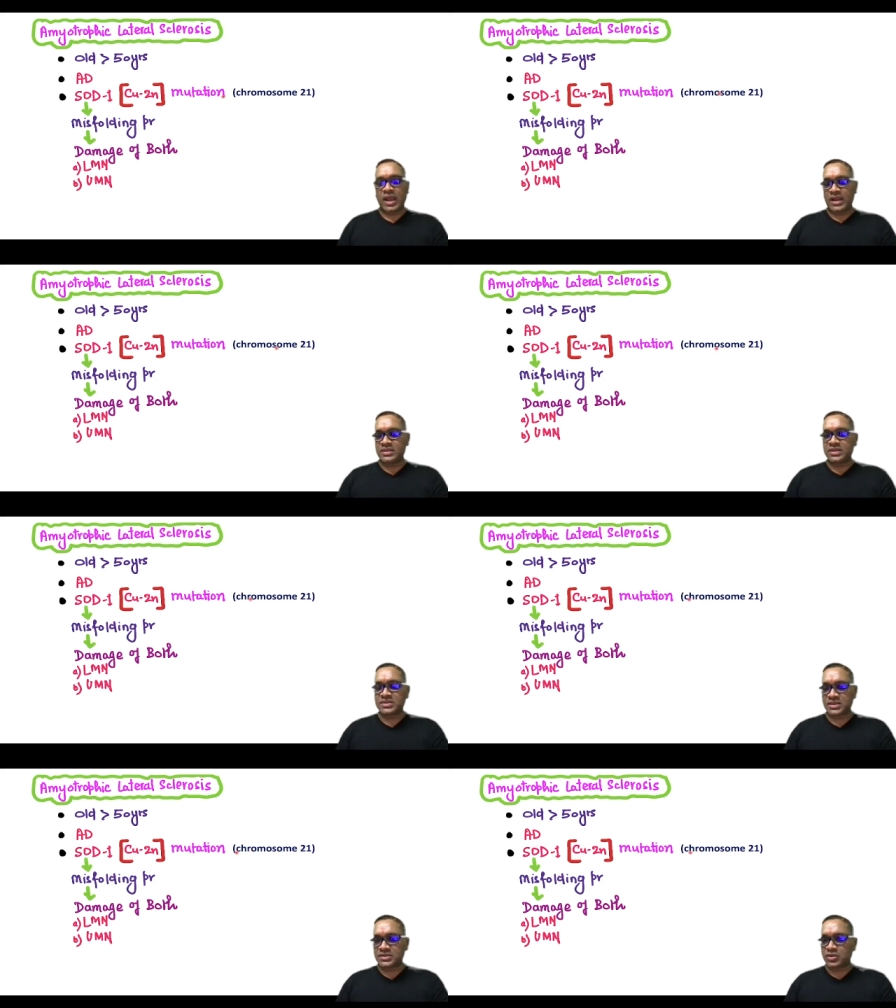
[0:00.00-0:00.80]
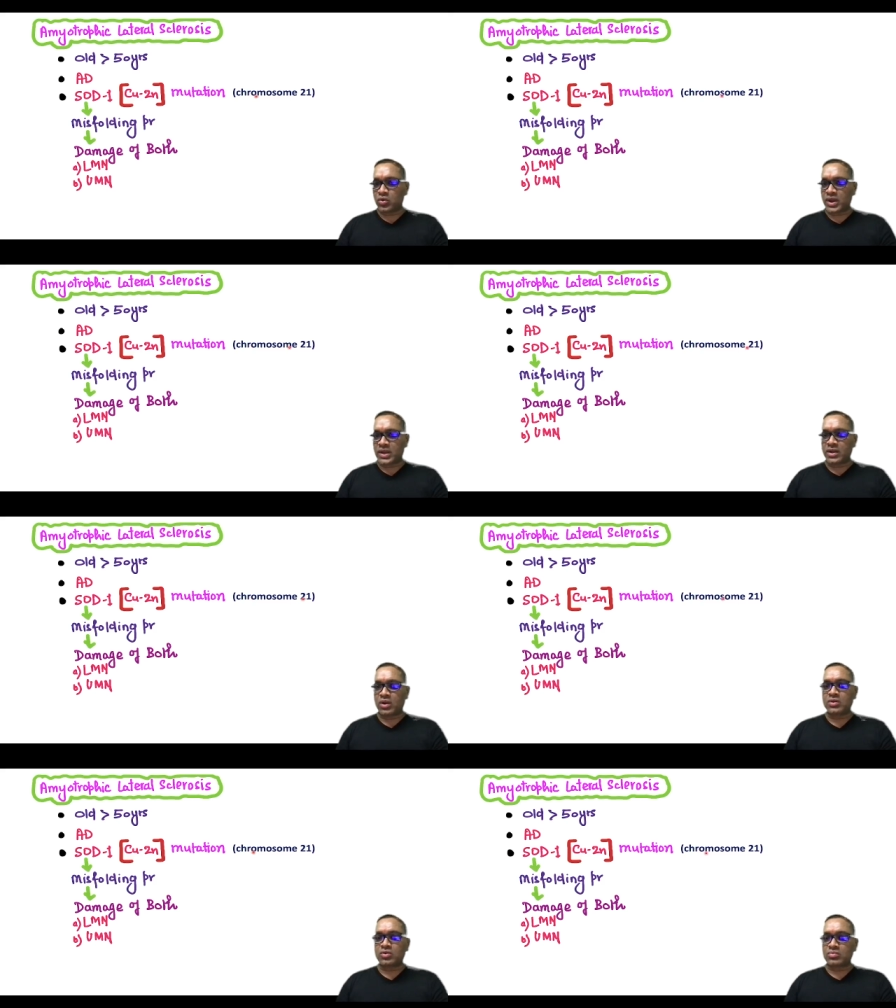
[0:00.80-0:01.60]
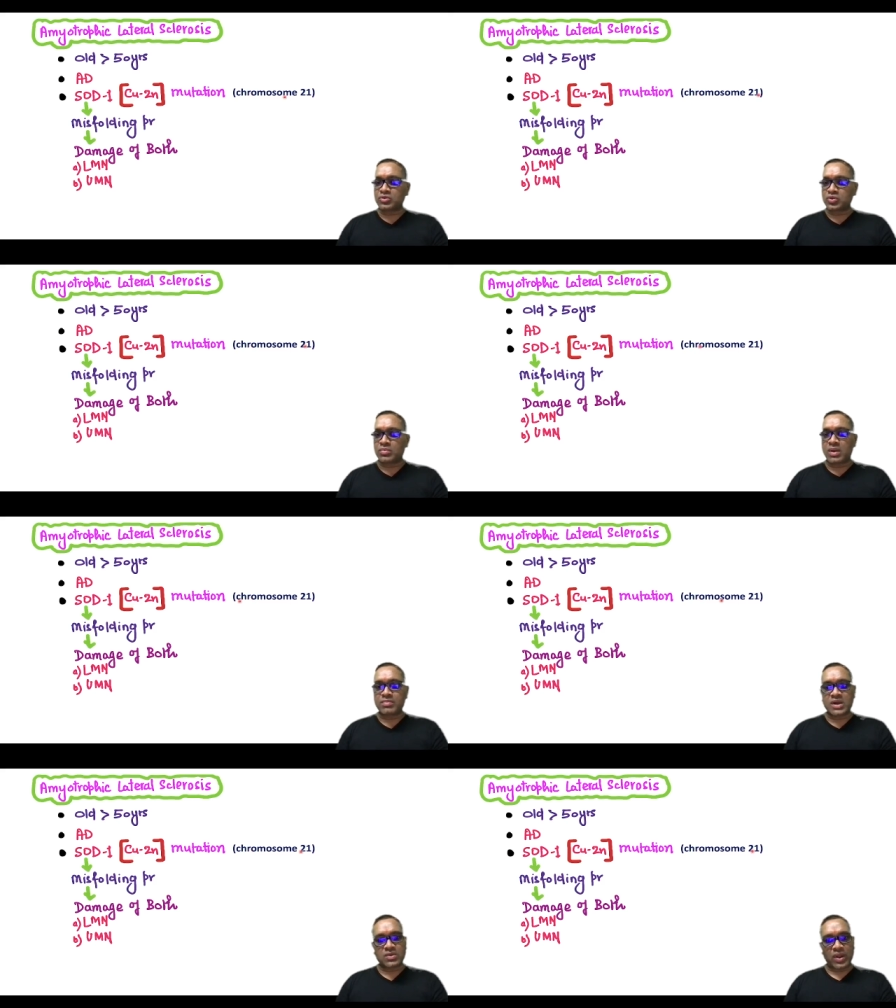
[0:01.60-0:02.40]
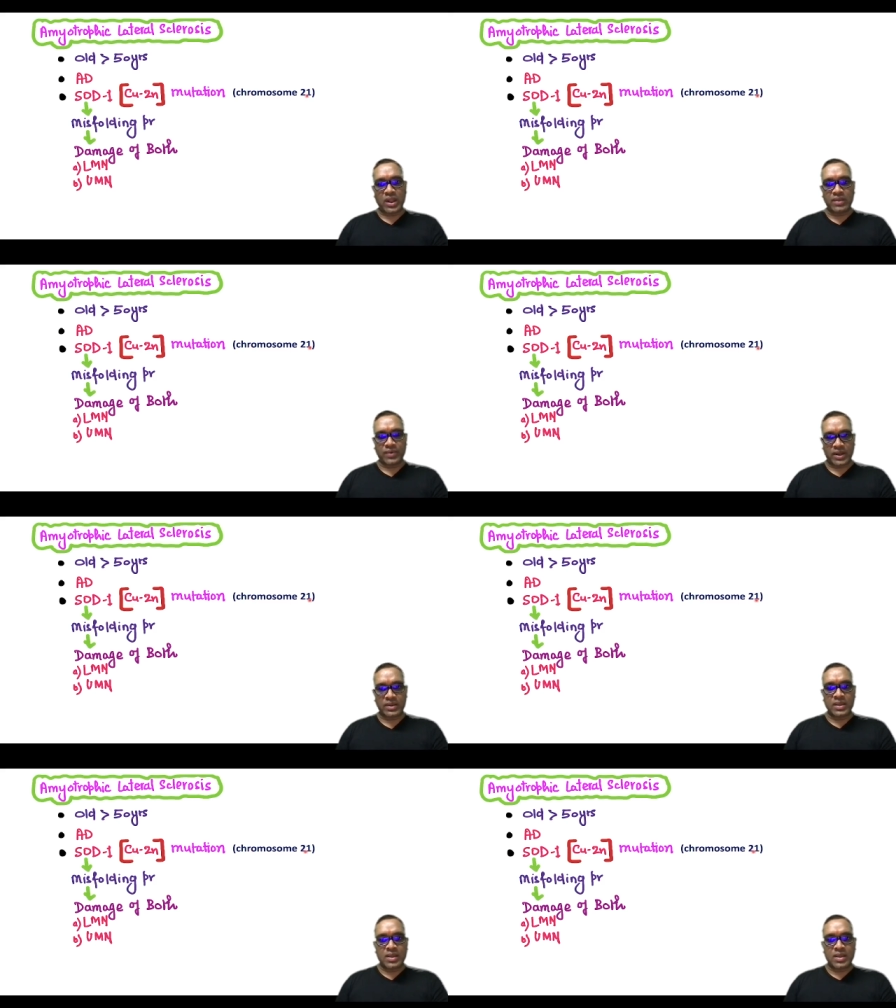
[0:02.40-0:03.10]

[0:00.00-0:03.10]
and this is located on chromosome number 21.